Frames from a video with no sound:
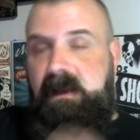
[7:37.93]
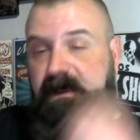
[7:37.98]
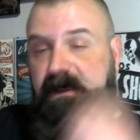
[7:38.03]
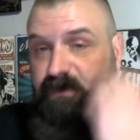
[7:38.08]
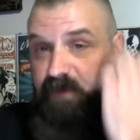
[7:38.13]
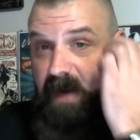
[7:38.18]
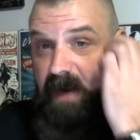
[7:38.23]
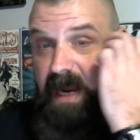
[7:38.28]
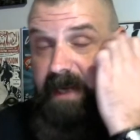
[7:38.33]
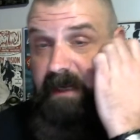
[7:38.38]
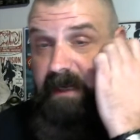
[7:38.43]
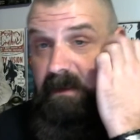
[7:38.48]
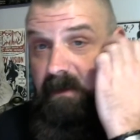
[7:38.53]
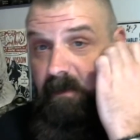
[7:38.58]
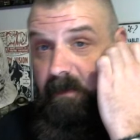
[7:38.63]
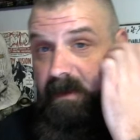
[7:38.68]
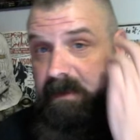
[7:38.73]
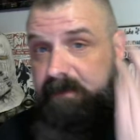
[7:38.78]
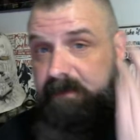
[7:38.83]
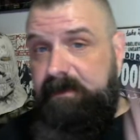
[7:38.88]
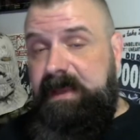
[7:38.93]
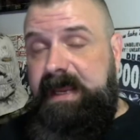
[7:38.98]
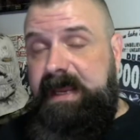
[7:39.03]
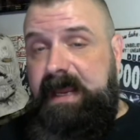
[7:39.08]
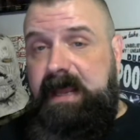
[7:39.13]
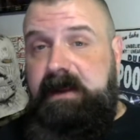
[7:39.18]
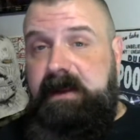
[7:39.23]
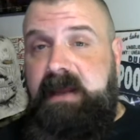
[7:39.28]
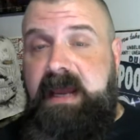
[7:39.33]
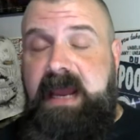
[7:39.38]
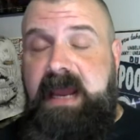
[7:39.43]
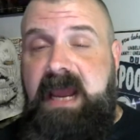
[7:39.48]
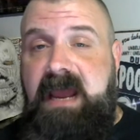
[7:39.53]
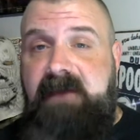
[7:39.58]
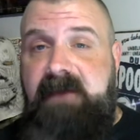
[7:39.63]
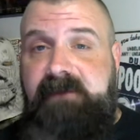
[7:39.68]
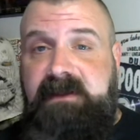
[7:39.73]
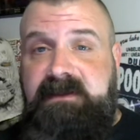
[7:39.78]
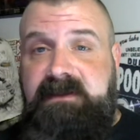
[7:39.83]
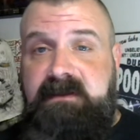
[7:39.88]
Dracula one that I
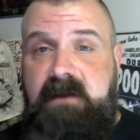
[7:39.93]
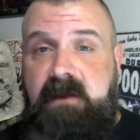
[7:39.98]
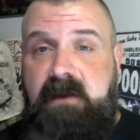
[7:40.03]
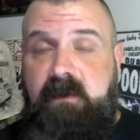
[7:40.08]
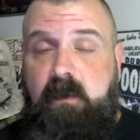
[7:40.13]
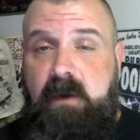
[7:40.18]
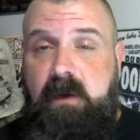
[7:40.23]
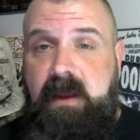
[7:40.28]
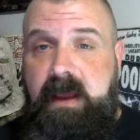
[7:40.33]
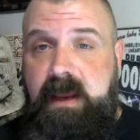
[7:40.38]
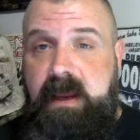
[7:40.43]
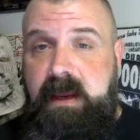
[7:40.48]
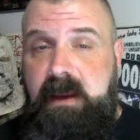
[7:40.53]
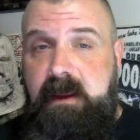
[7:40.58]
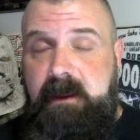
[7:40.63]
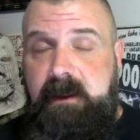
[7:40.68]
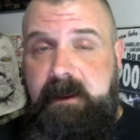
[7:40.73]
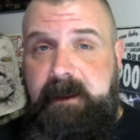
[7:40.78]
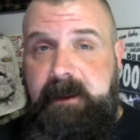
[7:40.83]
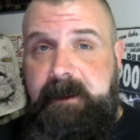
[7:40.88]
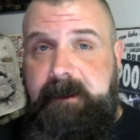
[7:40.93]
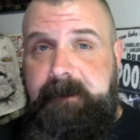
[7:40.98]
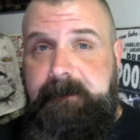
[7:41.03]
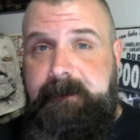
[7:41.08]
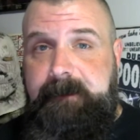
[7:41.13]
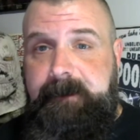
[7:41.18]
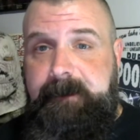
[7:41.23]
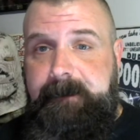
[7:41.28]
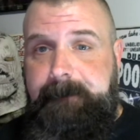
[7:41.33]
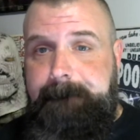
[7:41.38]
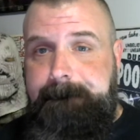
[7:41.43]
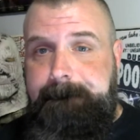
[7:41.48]
have that's on the way, and I